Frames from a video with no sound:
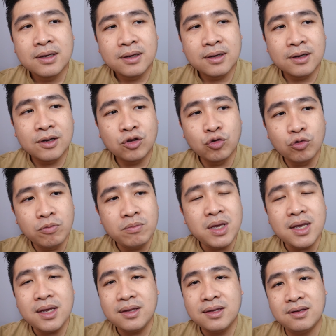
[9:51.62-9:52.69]
To
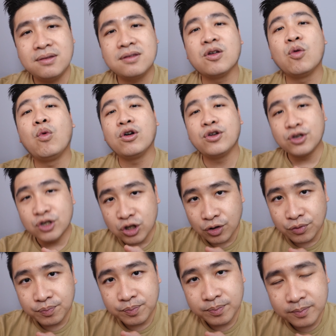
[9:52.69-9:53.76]
me, this is a warning
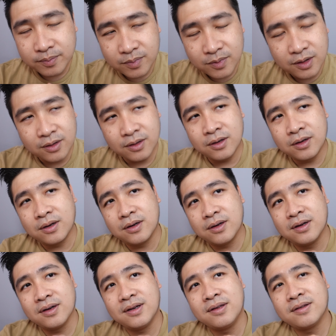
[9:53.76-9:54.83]
shot.
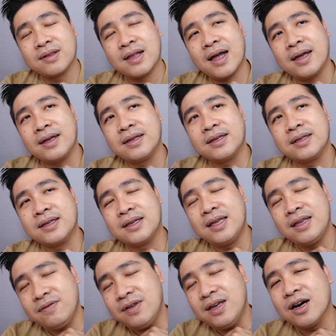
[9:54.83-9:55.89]
It's like,
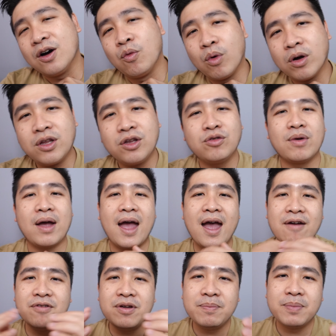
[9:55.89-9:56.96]
giving a warning to
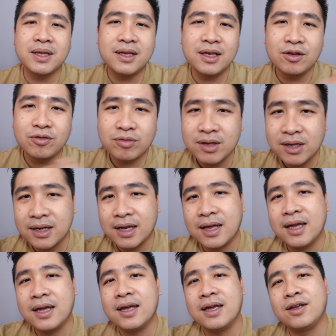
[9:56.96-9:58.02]
everybody to say that,
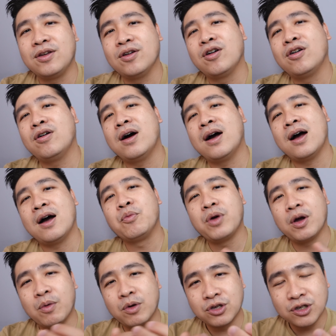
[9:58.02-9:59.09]
hey, y'all,
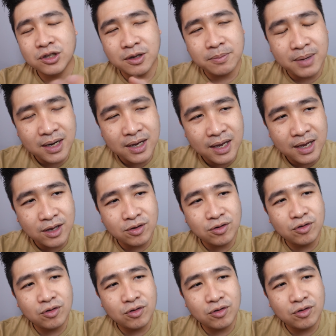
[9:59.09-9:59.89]
we are watching the market, you